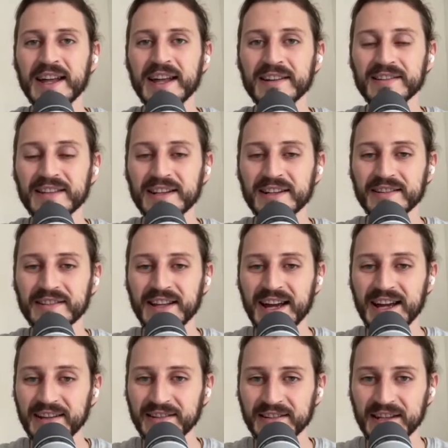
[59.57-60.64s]

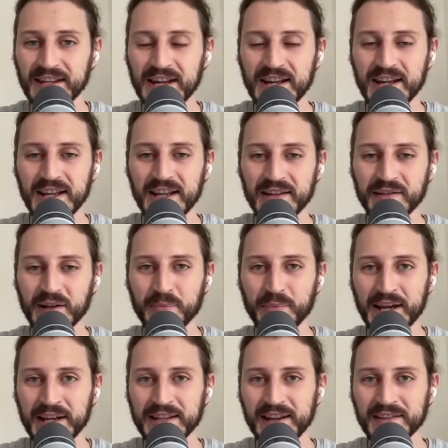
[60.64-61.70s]
exercise. It will
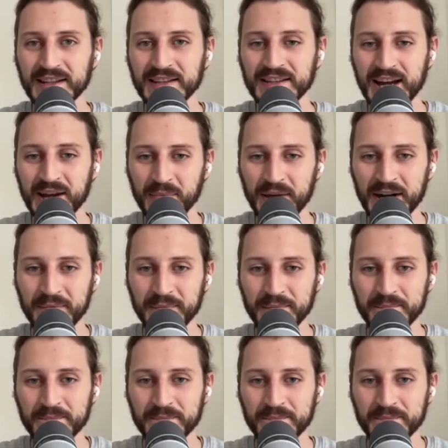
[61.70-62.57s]
play it as a timer.